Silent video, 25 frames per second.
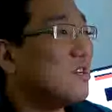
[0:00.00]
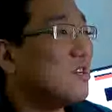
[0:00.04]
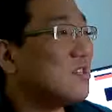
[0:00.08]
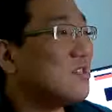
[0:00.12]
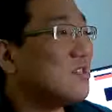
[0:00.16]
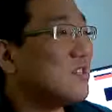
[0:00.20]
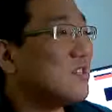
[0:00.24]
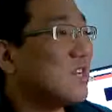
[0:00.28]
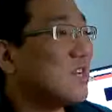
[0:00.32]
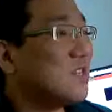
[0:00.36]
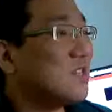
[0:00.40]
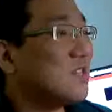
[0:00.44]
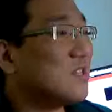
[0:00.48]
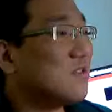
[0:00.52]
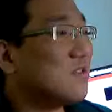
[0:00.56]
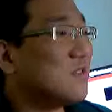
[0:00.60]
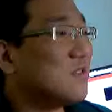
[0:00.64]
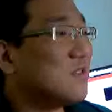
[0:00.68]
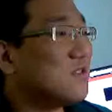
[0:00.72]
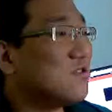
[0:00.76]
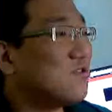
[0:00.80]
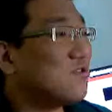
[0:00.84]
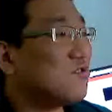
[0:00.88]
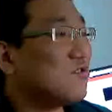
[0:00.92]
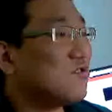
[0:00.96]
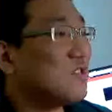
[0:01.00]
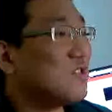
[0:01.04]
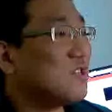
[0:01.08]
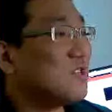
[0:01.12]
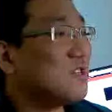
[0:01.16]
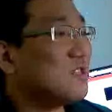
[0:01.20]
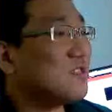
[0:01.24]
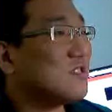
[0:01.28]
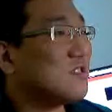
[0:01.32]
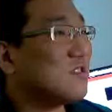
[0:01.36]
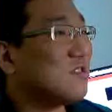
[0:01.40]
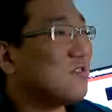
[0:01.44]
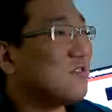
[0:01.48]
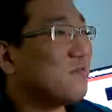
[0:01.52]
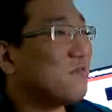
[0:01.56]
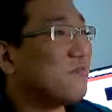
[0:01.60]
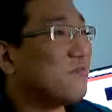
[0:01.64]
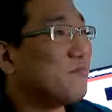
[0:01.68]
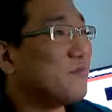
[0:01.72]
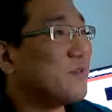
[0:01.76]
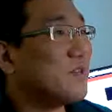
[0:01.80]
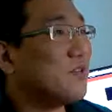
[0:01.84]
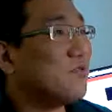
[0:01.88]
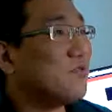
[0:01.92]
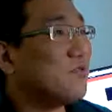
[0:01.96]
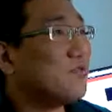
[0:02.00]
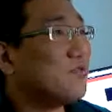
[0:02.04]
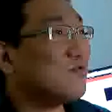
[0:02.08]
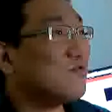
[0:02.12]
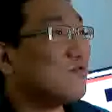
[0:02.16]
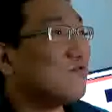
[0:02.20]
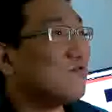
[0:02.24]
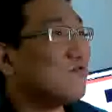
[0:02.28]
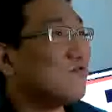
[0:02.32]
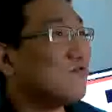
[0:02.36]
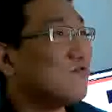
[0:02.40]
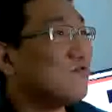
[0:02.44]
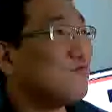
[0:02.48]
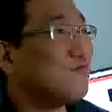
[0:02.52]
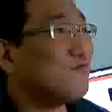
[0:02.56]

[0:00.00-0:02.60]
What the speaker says: The other feature is in order to